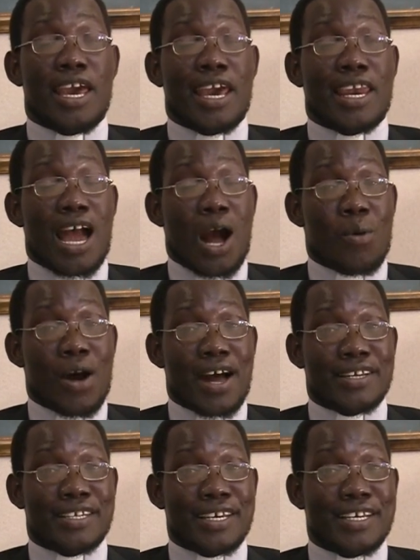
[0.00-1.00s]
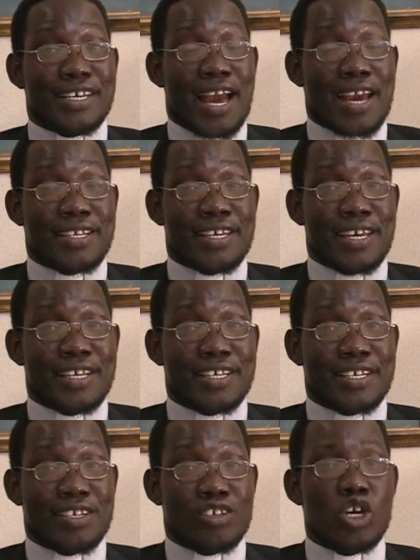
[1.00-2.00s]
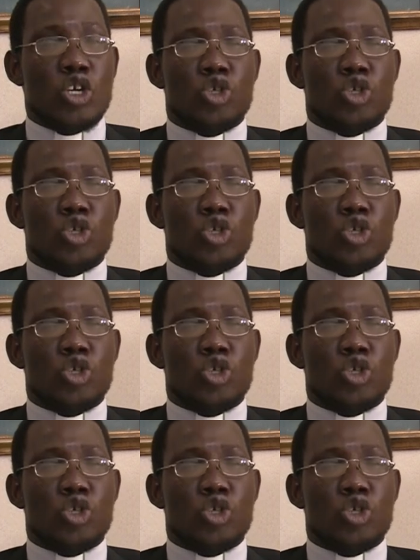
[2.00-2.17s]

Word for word: and our identities.